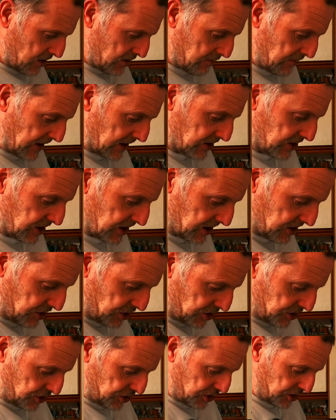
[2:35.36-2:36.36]
Basically
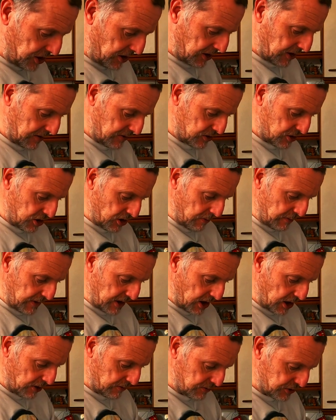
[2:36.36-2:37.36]
just chop
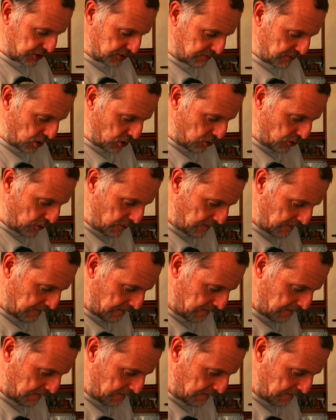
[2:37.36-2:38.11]
it up small,